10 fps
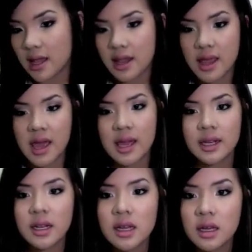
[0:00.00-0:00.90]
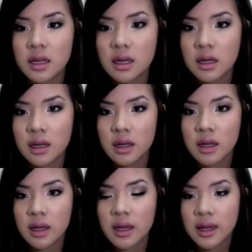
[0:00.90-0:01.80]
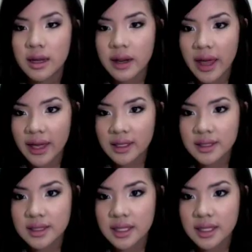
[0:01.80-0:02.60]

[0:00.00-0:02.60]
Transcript: And then next